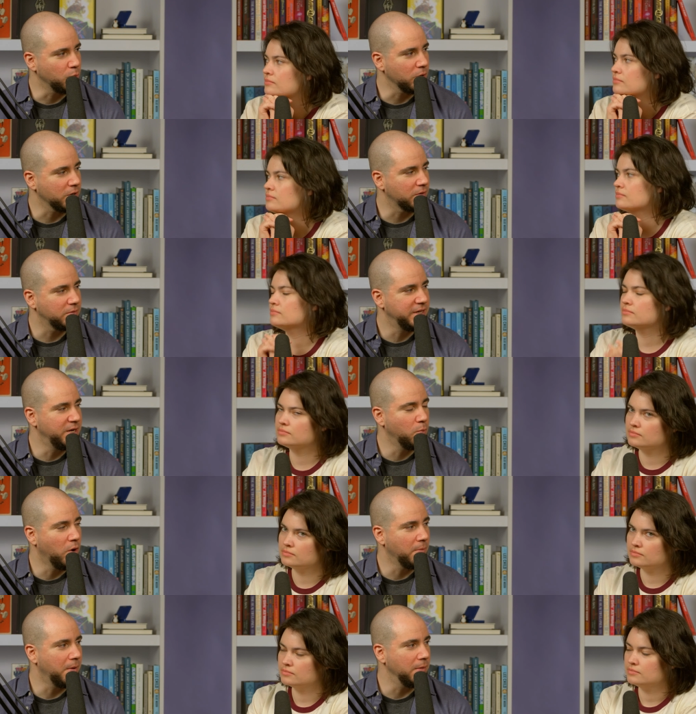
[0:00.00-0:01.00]
Speaker 1: work he didn't
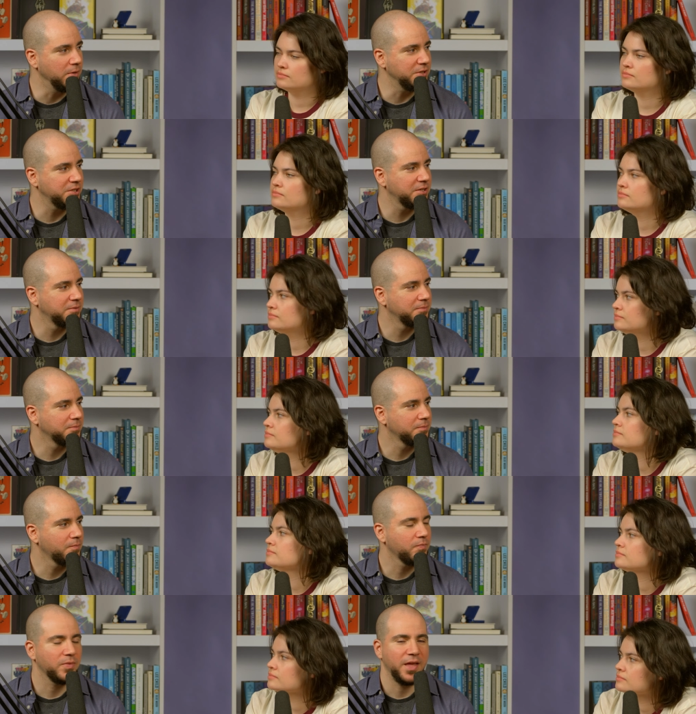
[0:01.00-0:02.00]
want published.
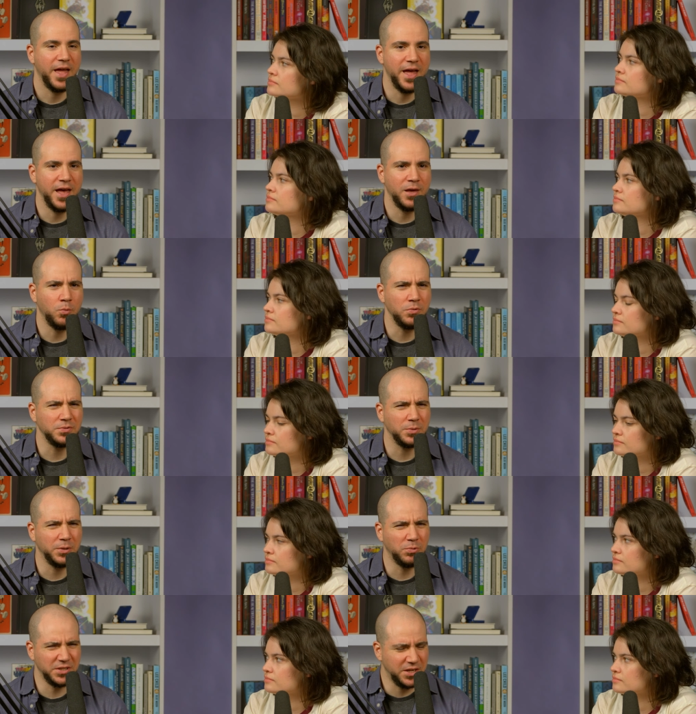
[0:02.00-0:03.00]
And what was
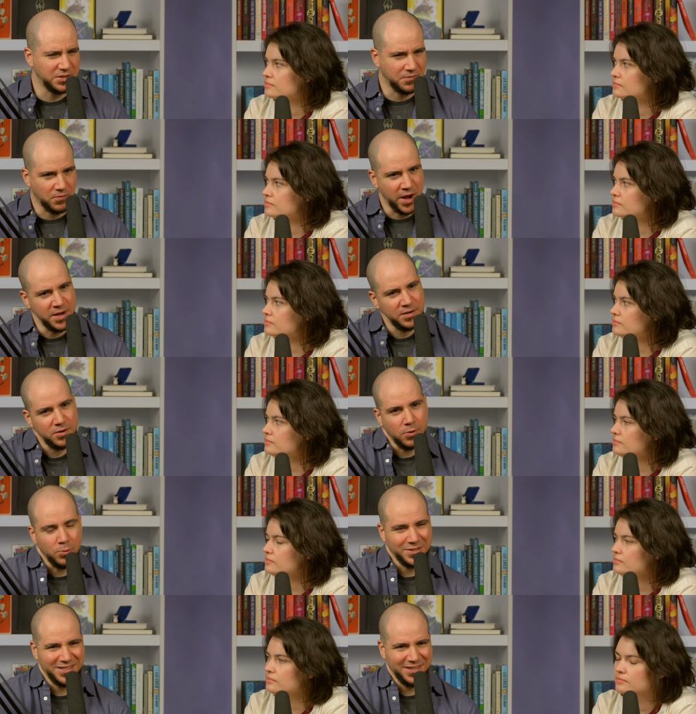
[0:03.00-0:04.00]
was it his friend
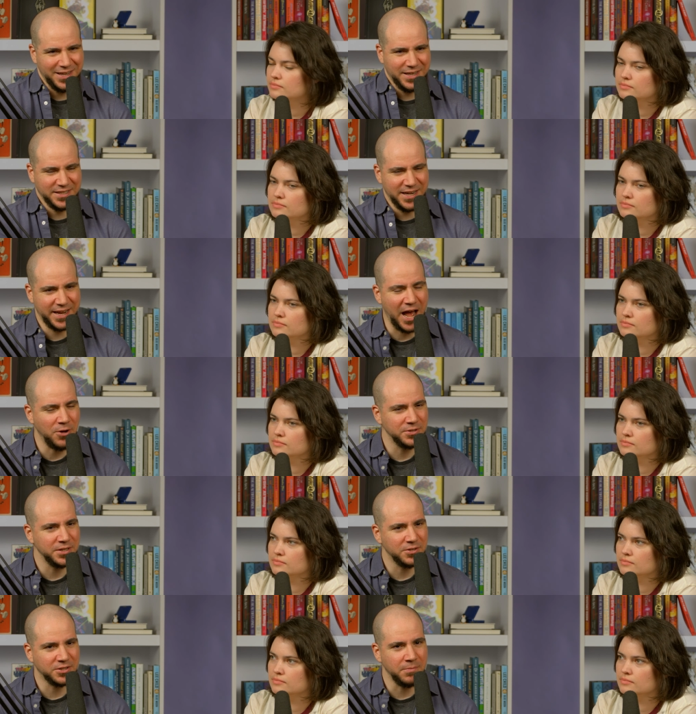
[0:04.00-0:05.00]
or was it like his an
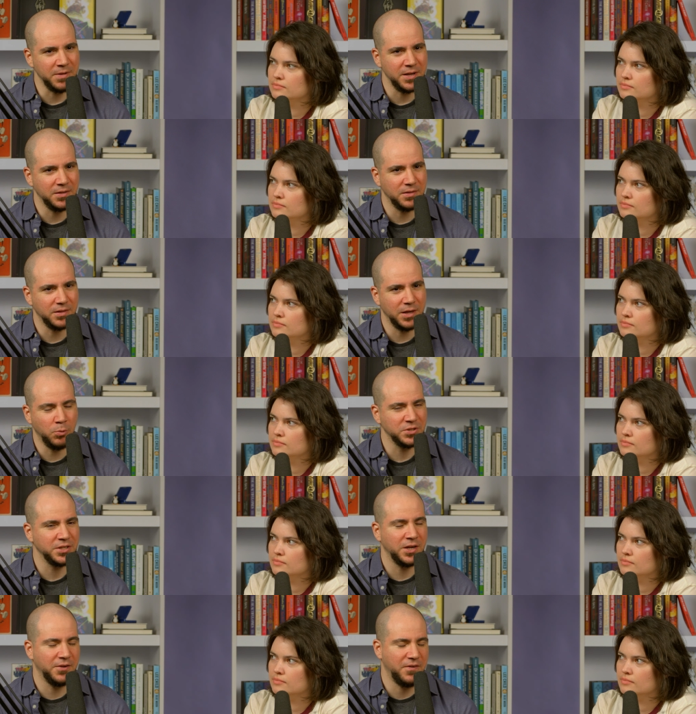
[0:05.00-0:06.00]
accountant or somebody? It wasn't a